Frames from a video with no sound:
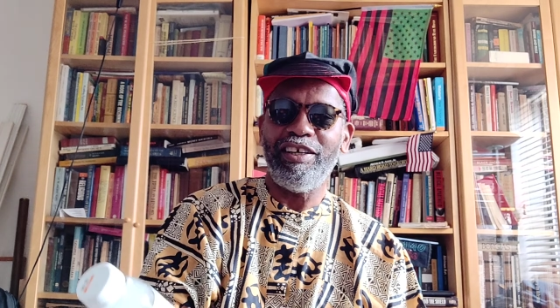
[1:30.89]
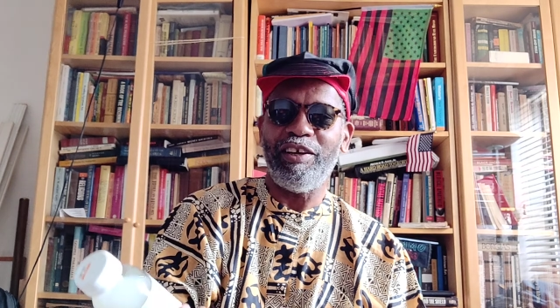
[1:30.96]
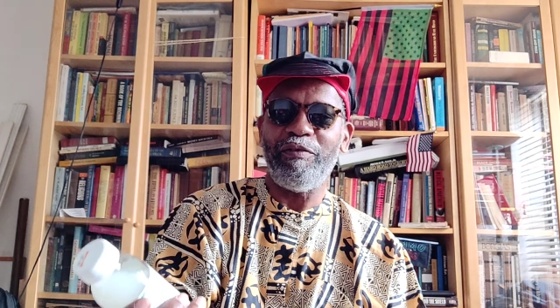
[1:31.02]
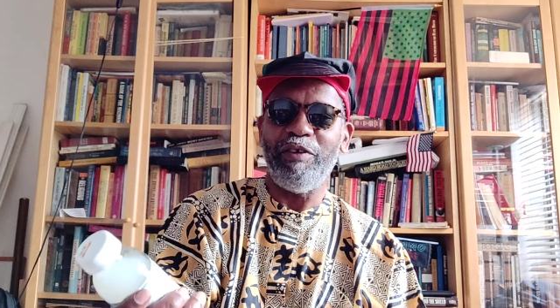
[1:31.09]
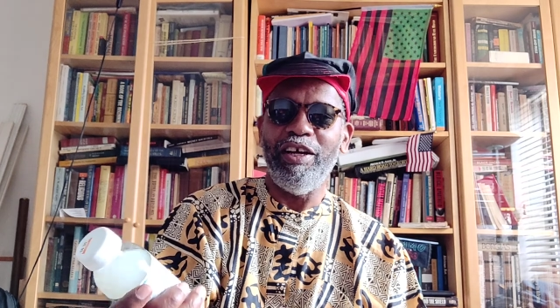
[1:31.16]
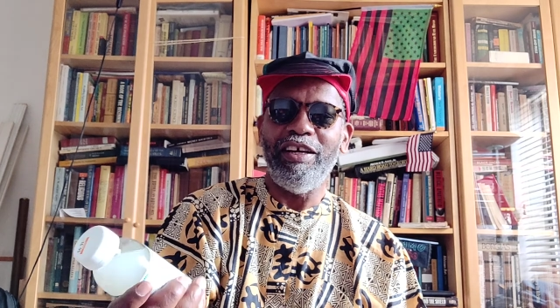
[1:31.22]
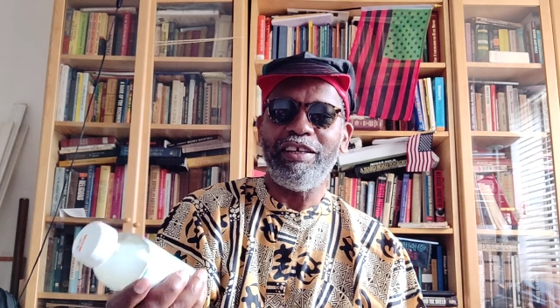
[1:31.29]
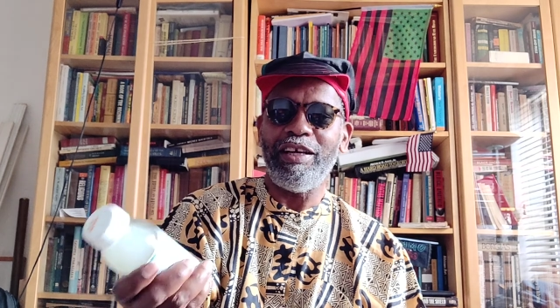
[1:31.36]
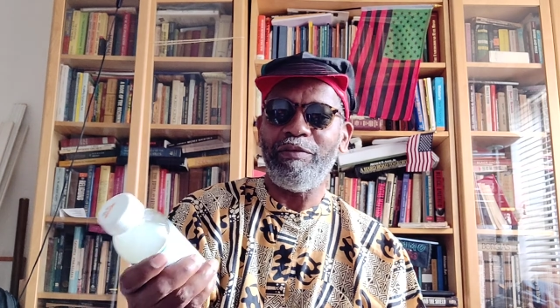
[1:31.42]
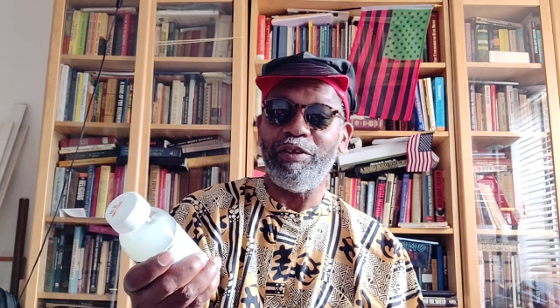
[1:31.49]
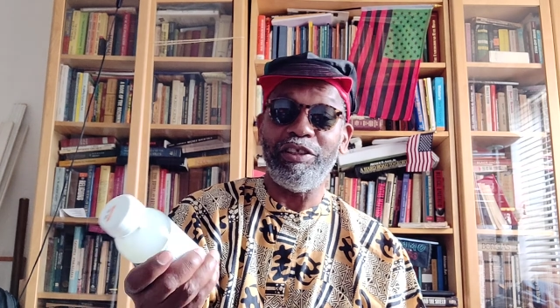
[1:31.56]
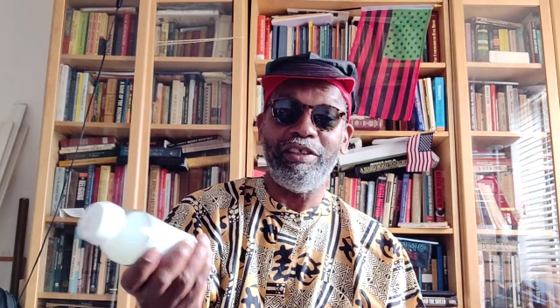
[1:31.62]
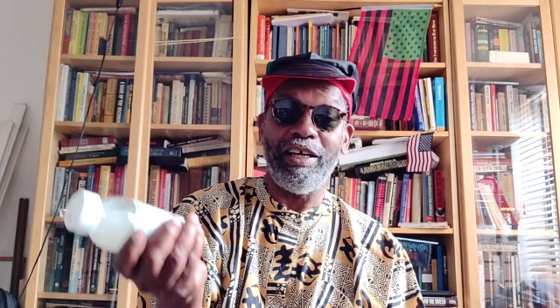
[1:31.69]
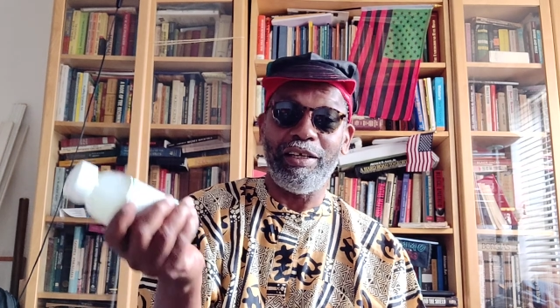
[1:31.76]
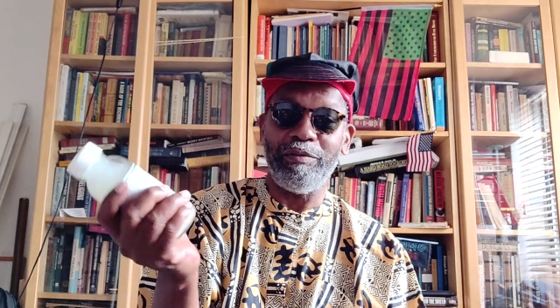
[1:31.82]
Kef, kefir
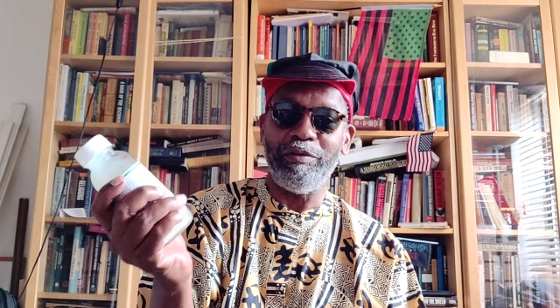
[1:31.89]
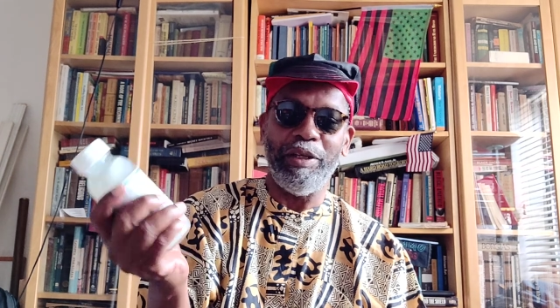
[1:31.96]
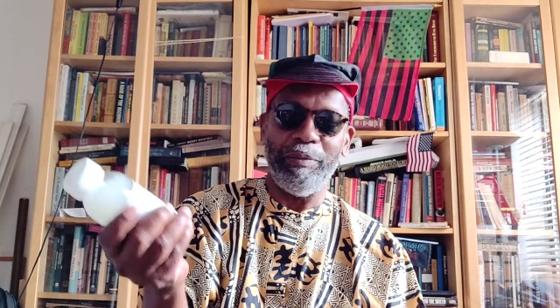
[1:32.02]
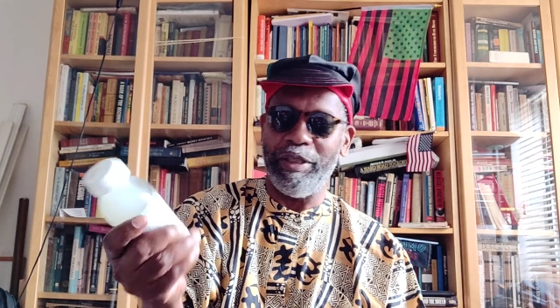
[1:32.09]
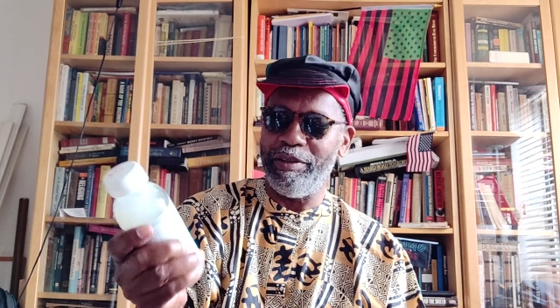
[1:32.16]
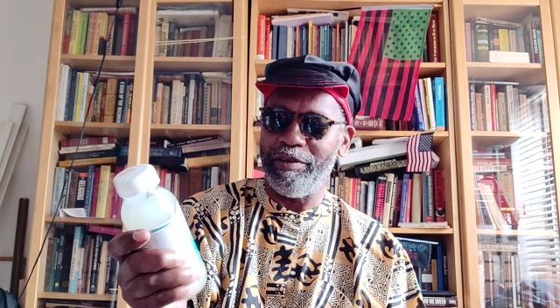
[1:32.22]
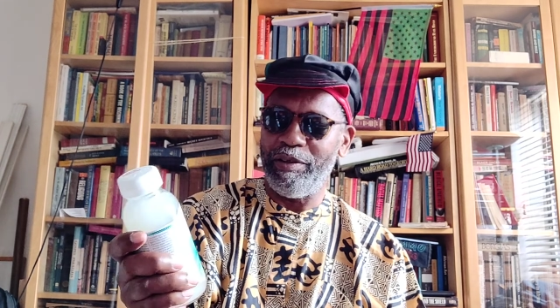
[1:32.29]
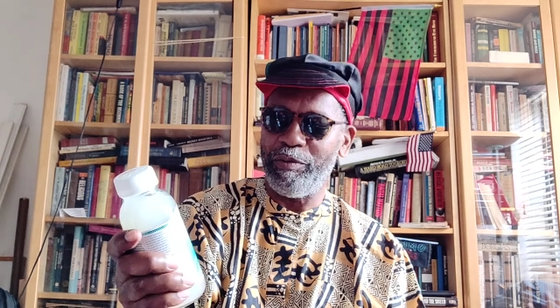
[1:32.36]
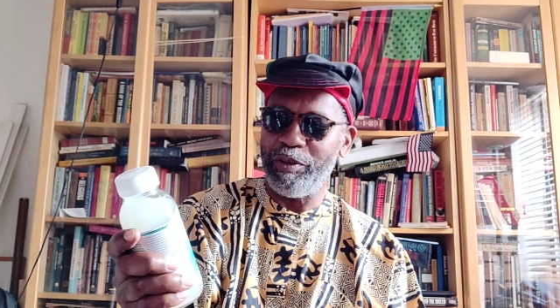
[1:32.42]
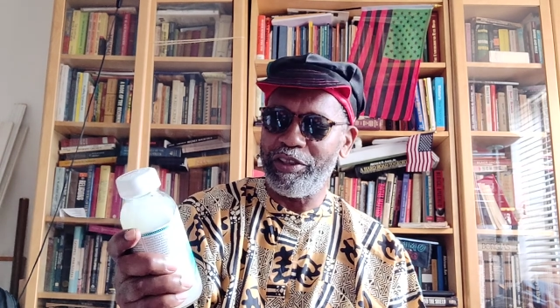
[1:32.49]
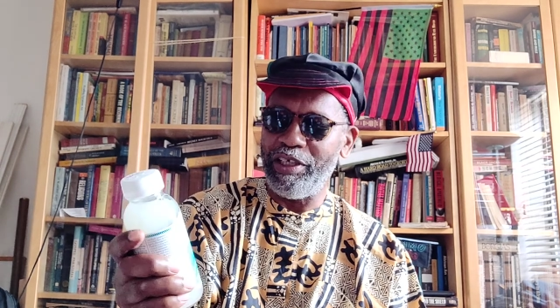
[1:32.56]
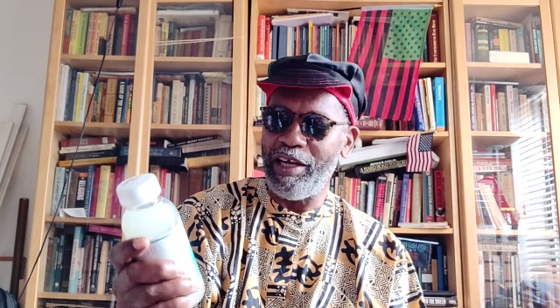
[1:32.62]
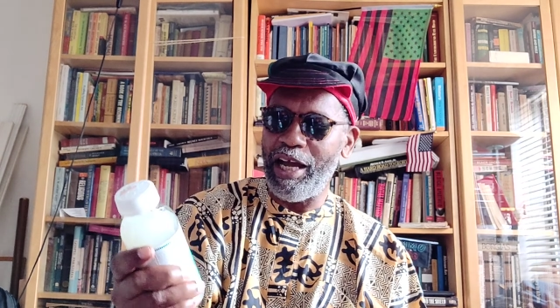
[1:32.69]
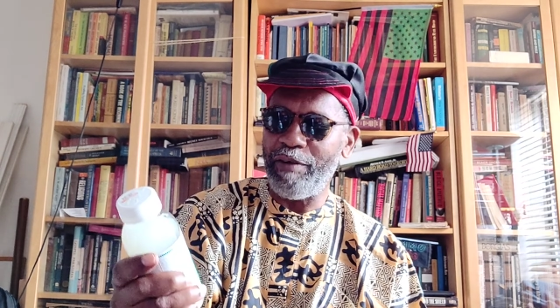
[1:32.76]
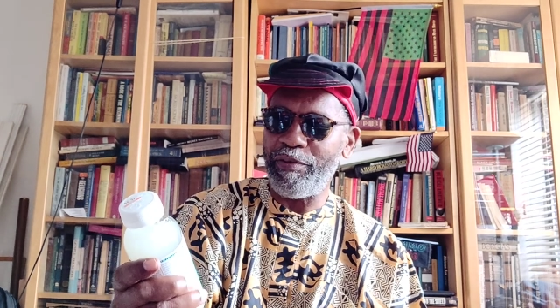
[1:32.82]
is like, no man, I'm on
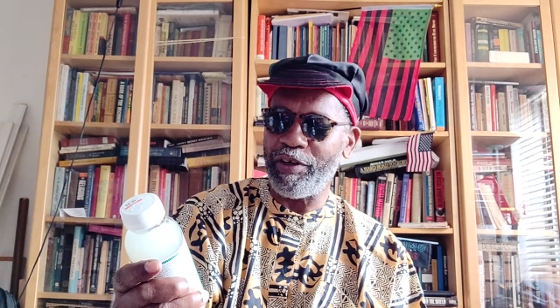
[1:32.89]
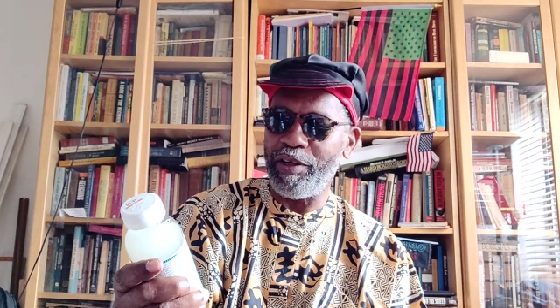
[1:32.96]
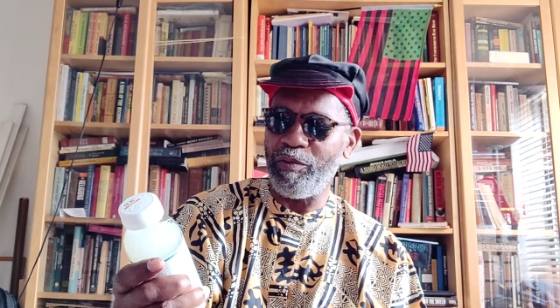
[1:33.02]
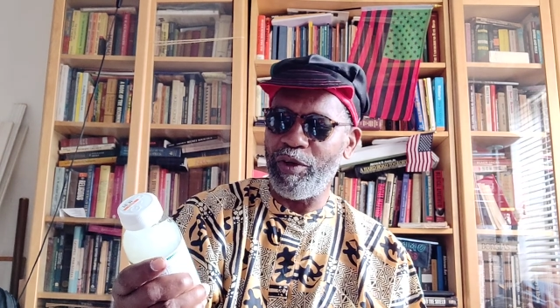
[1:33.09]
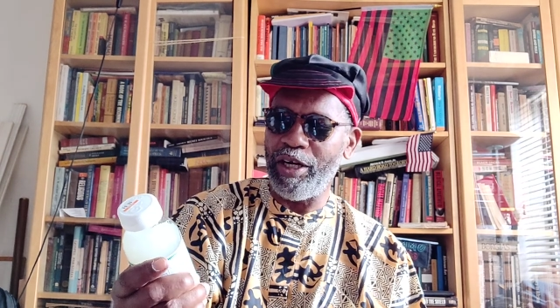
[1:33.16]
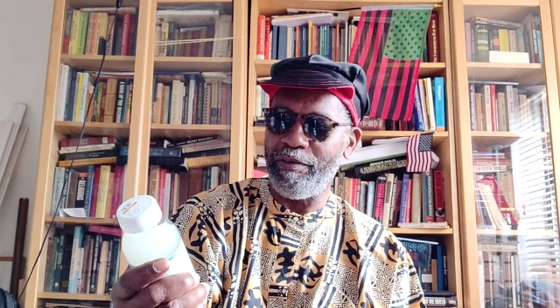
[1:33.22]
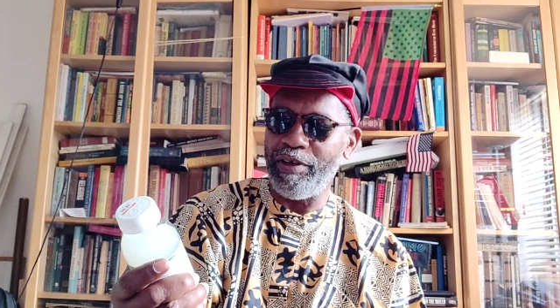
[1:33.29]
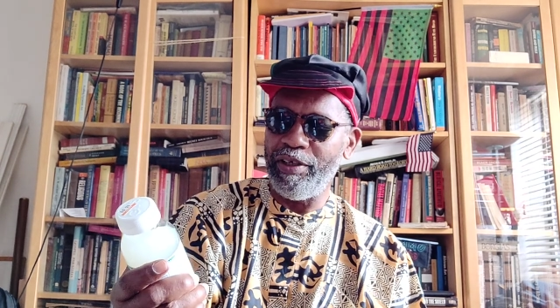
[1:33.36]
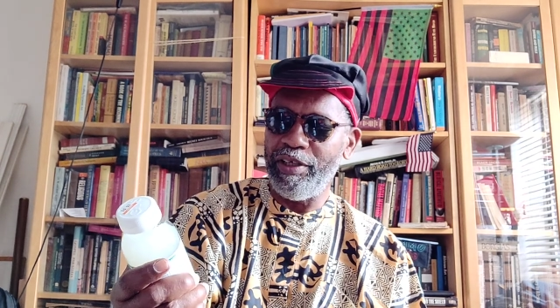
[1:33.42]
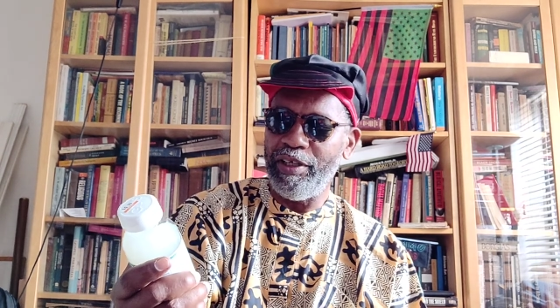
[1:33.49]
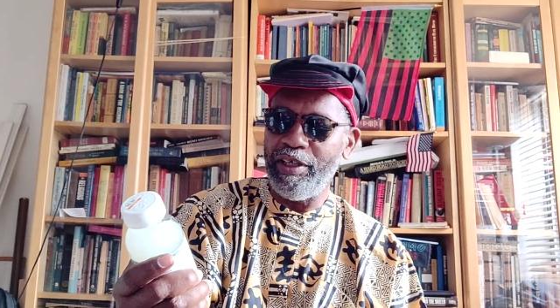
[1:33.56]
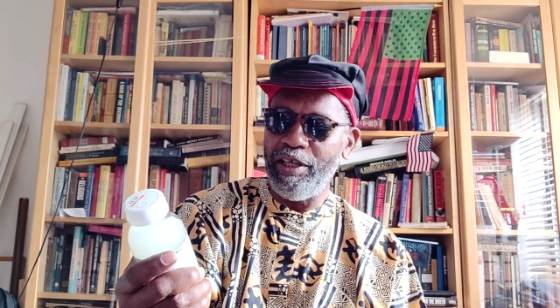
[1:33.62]
South African, whatever.